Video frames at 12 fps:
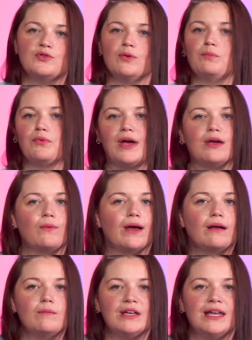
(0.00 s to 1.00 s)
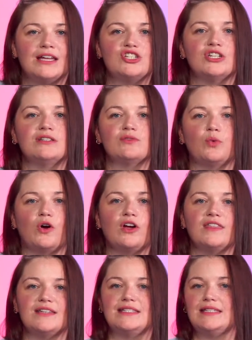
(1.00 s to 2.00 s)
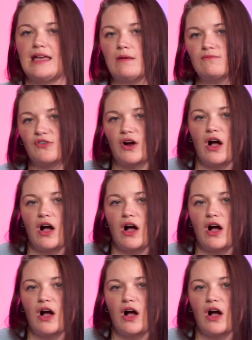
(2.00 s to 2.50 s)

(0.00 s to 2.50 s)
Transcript: or break recommendations work the same for